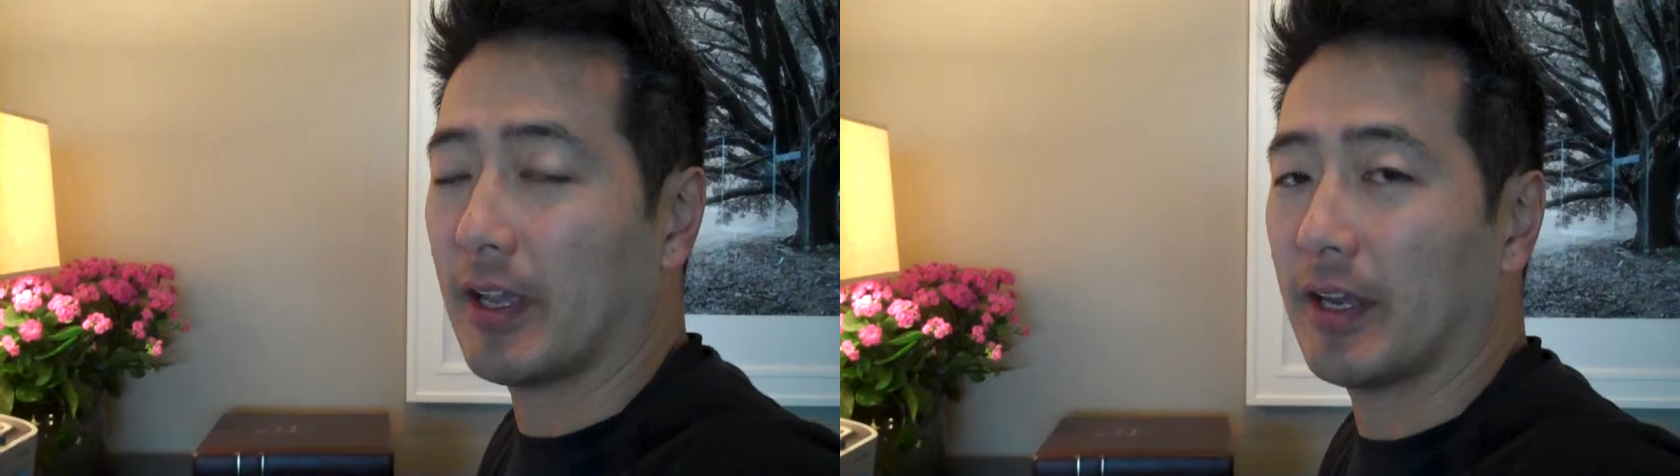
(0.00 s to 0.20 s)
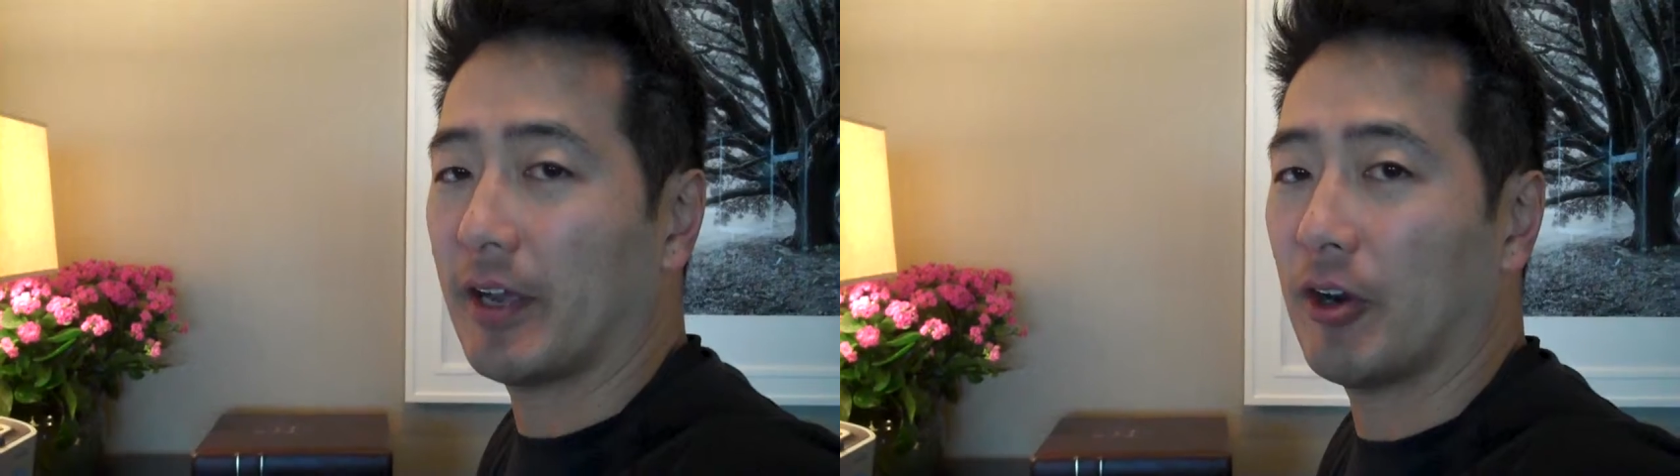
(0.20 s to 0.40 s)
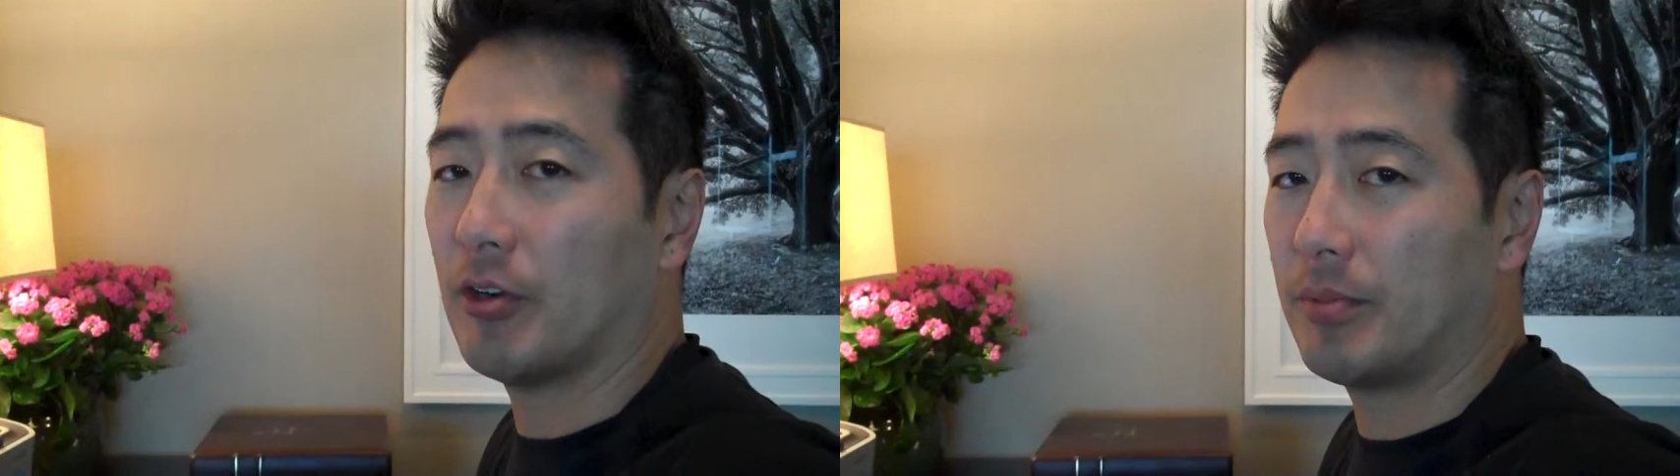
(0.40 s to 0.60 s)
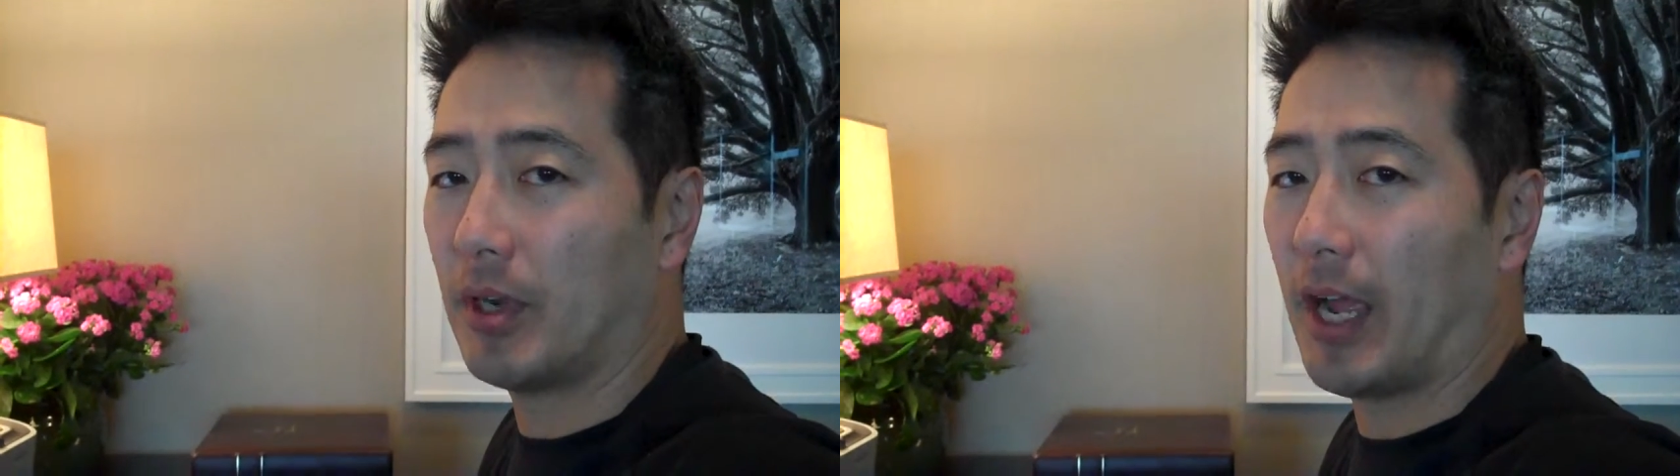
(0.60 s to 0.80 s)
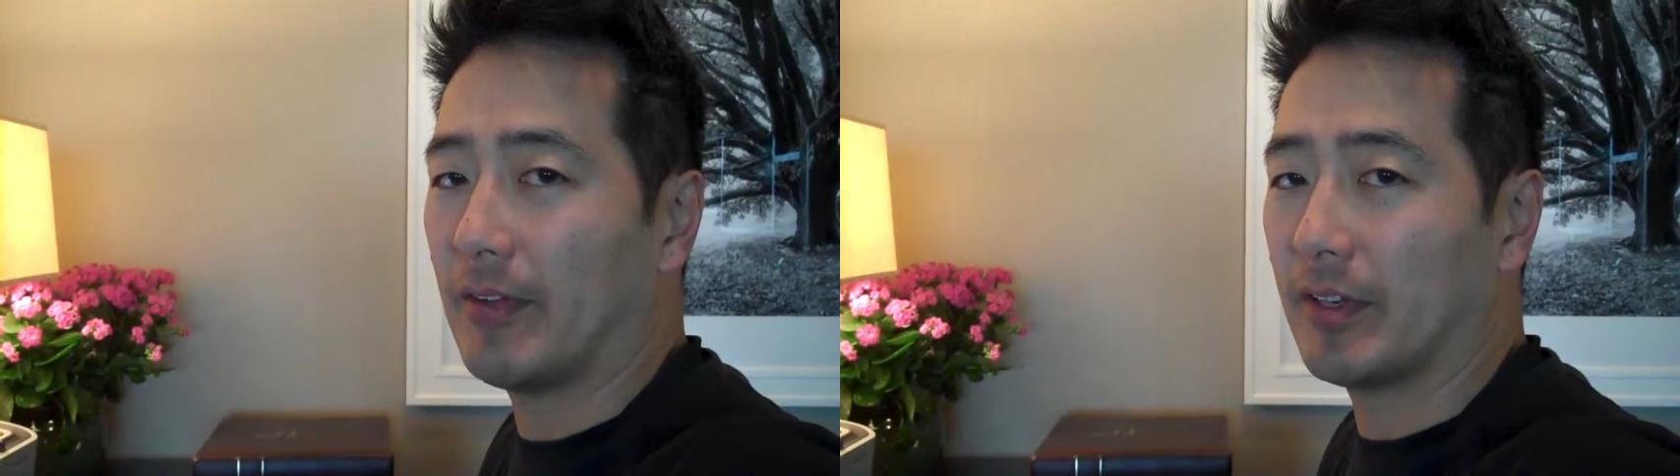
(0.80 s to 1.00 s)
And I hope
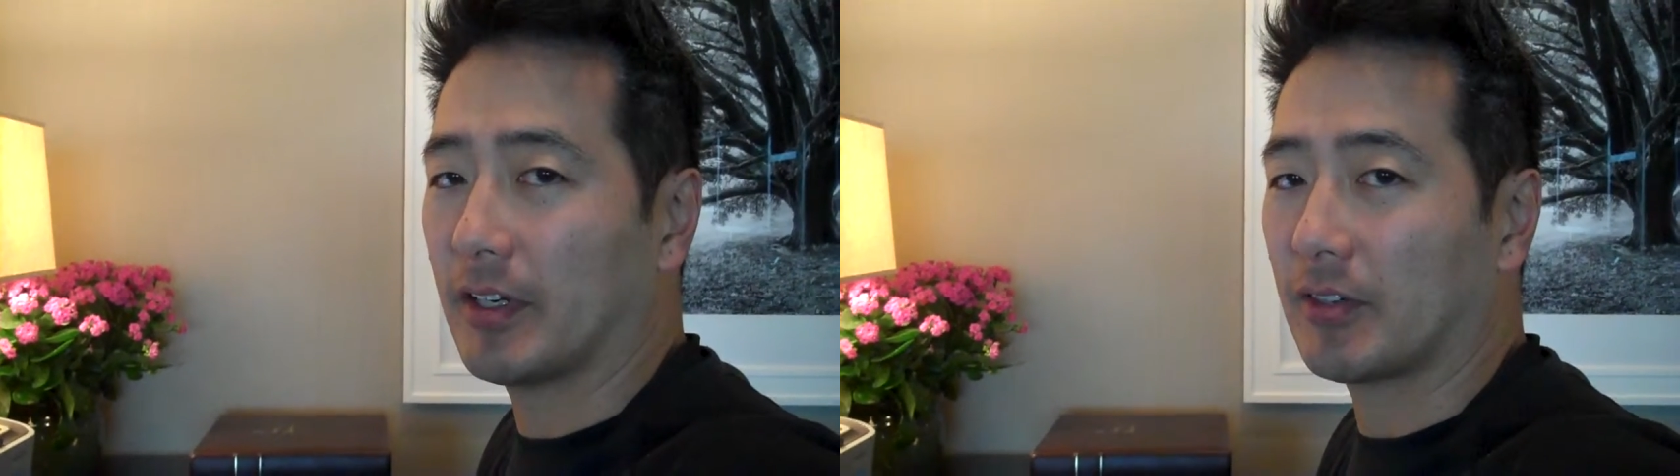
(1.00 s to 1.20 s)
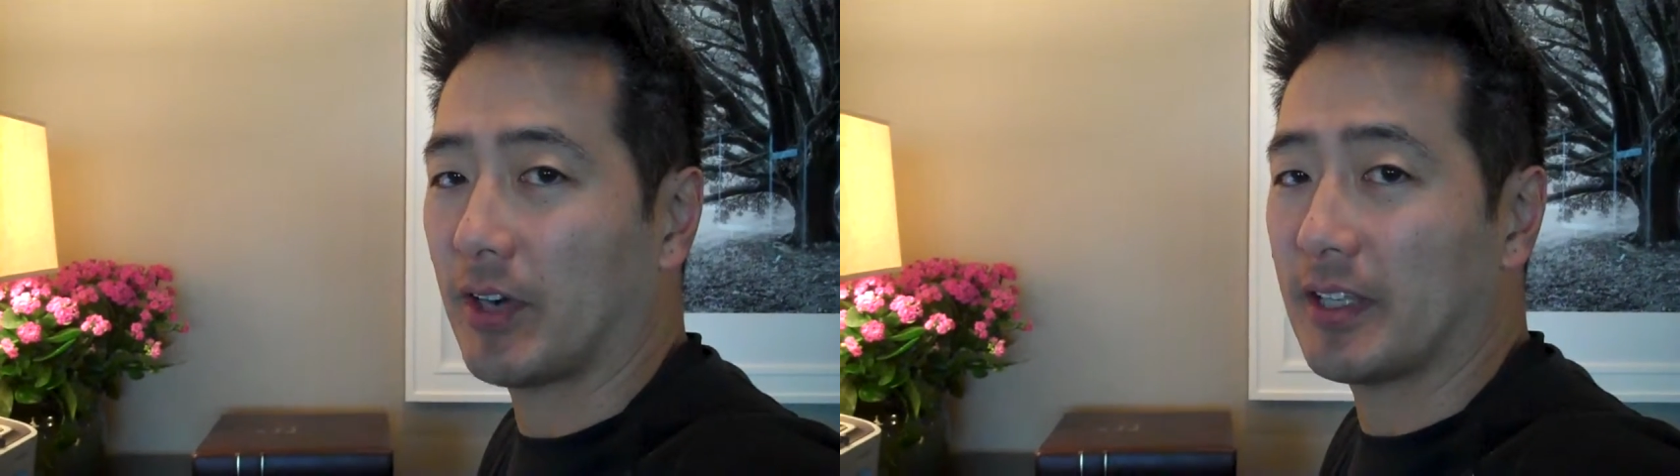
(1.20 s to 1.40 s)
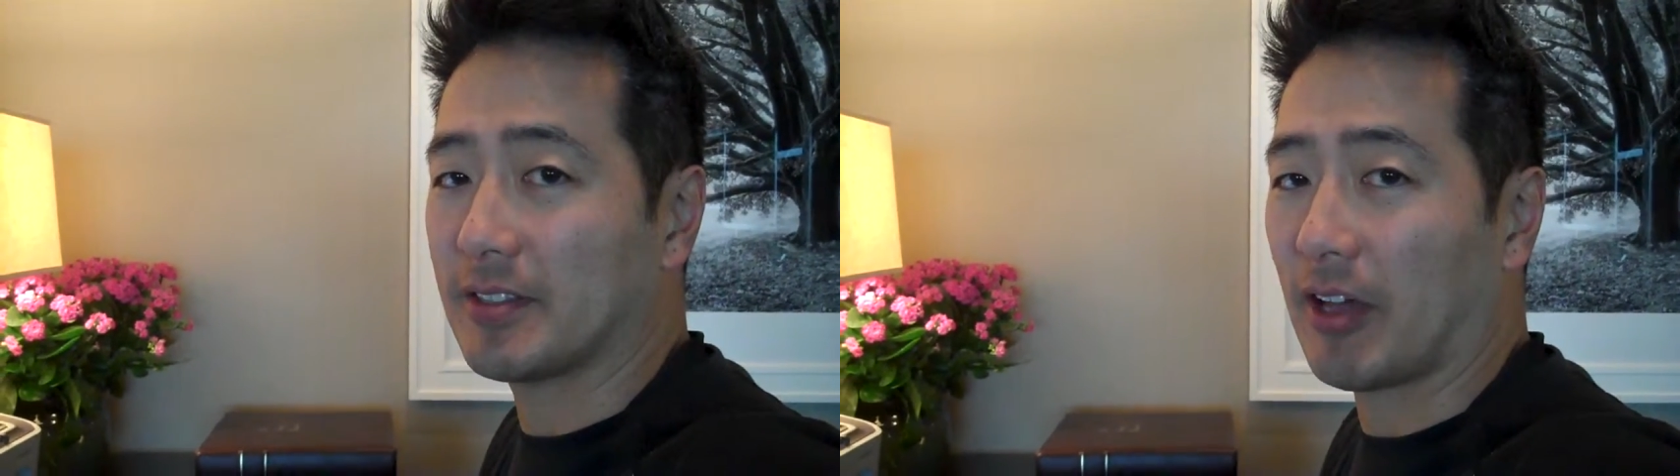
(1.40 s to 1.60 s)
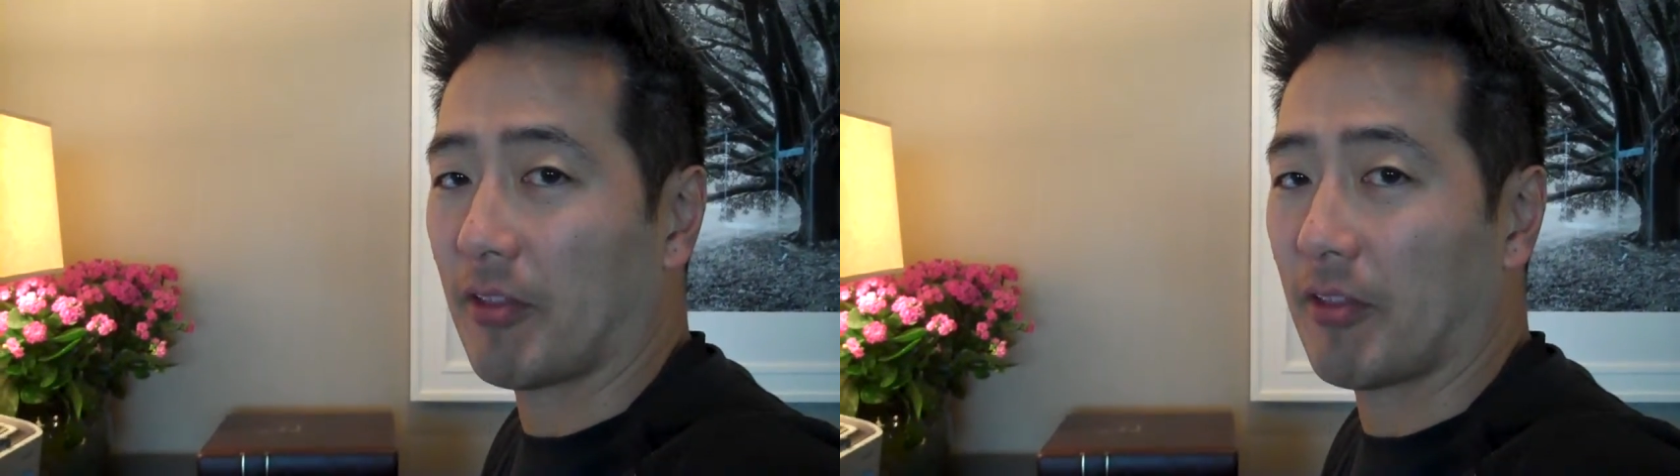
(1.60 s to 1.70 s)
you're having a great